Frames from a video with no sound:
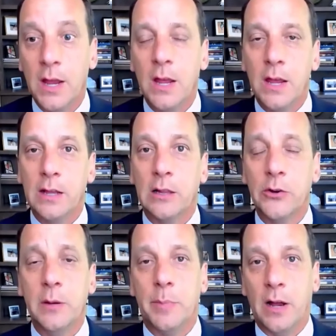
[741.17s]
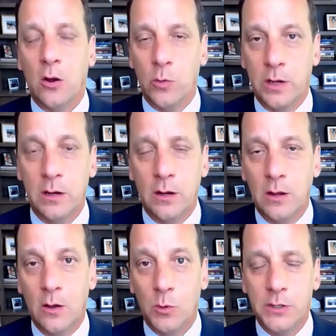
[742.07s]
including BioWe,
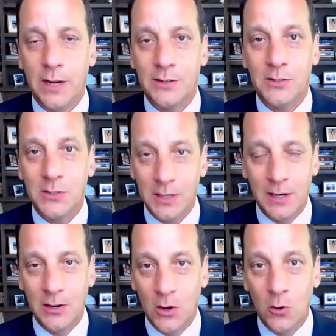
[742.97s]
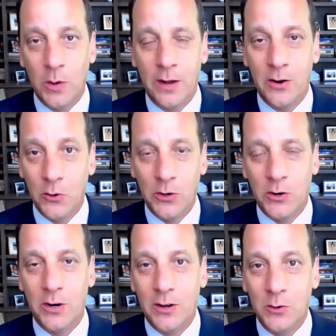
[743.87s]
which has a CEO and an
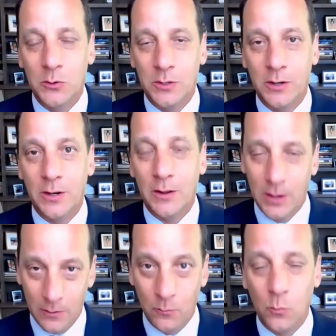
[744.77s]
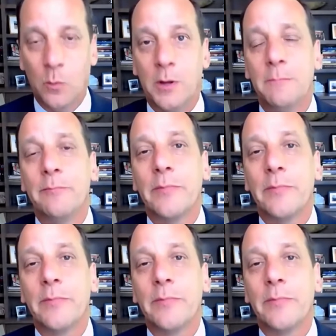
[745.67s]
owner who's a woman.